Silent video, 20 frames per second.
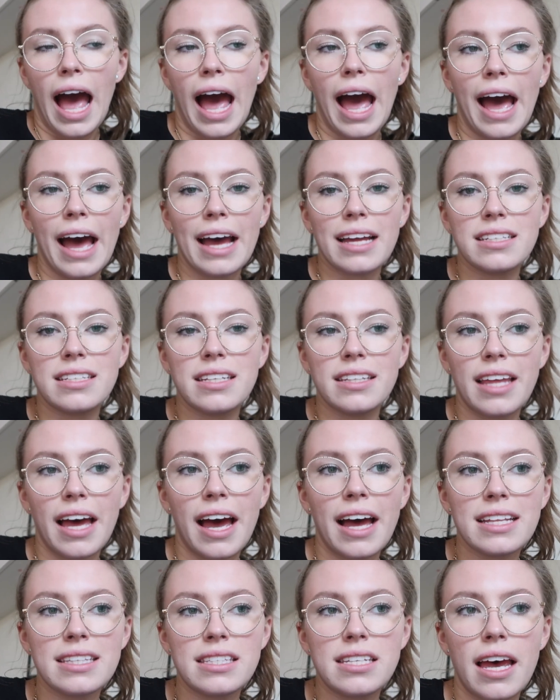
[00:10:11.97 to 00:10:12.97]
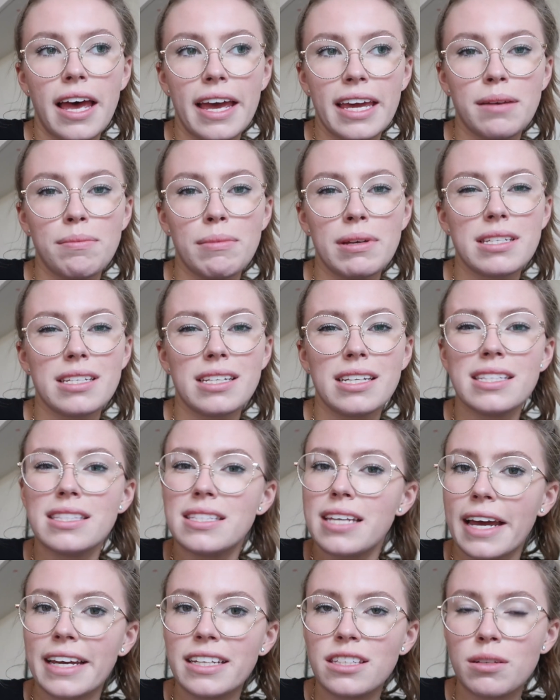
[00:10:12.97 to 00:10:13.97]
And that time is an
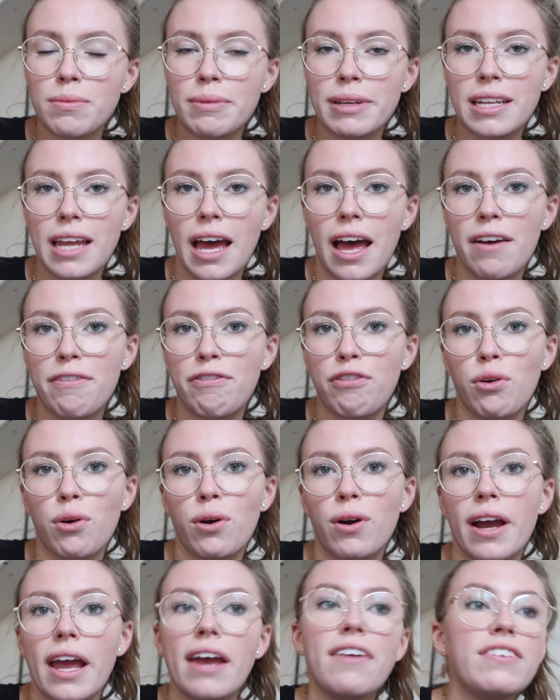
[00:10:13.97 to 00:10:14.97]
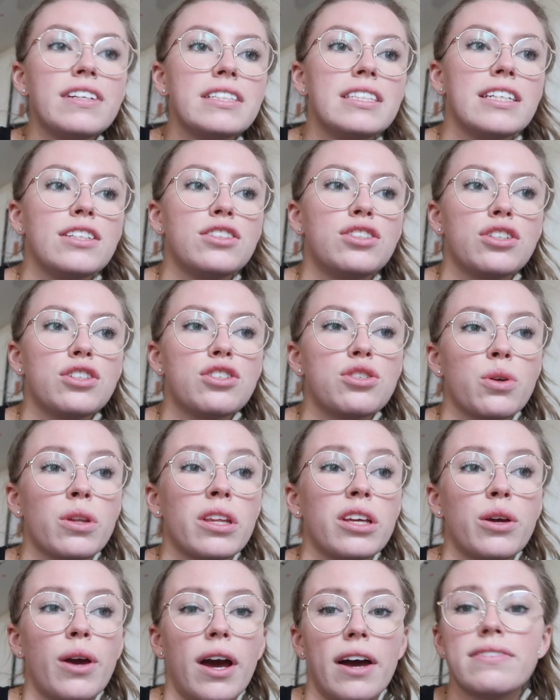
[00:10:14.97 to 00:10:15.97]
entitlement for every teacher so
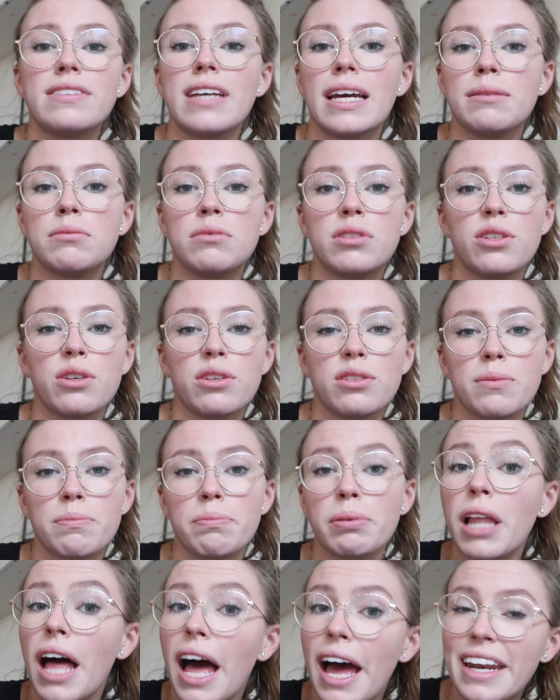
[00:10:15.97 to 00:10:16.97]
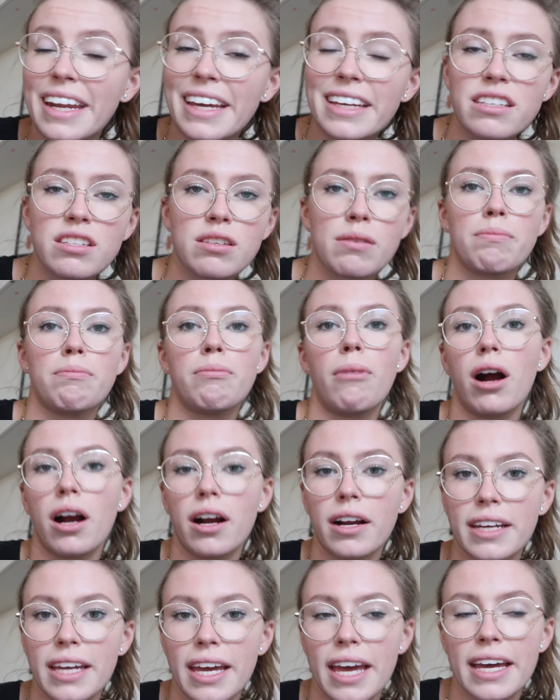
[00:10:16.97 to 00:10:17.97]
that you have time to do some planning, some
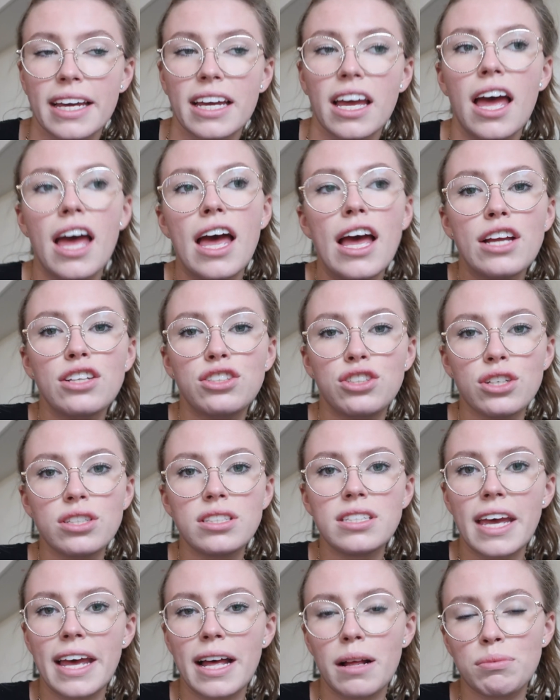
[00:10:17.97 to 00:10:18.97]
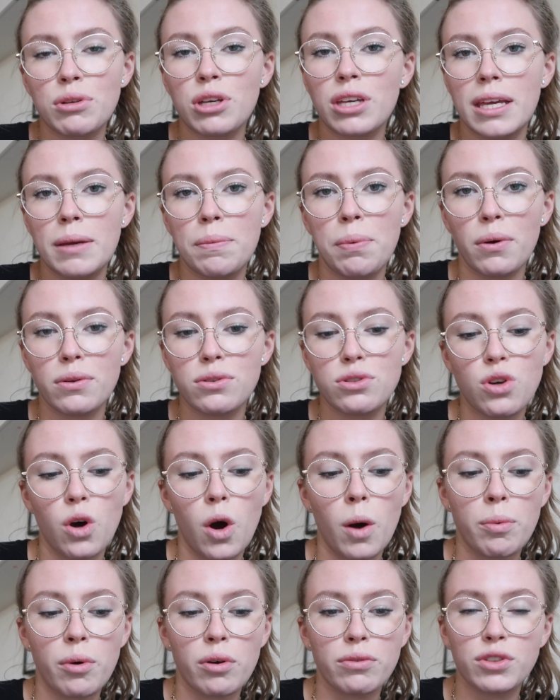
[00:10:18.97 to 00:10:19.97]
marking, just to help you keep on
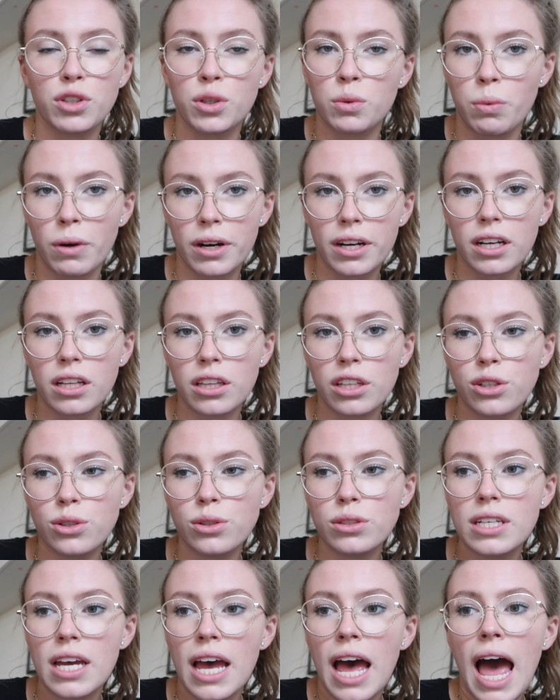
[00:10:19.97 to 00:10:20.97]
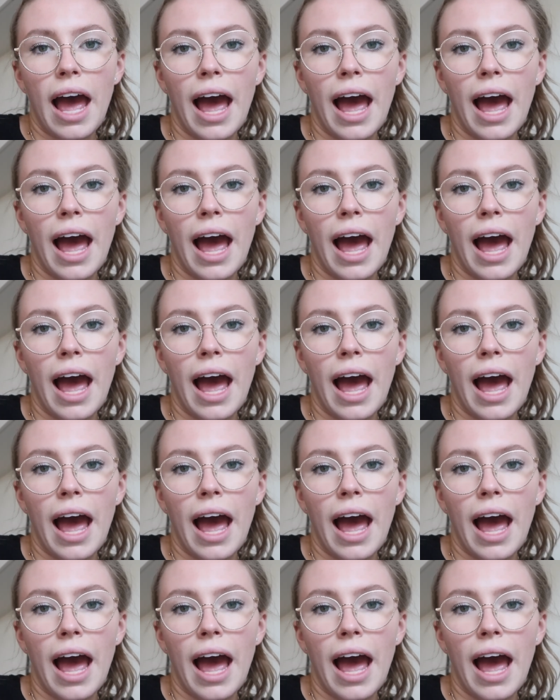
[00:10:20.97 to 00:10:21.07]
top of your workload.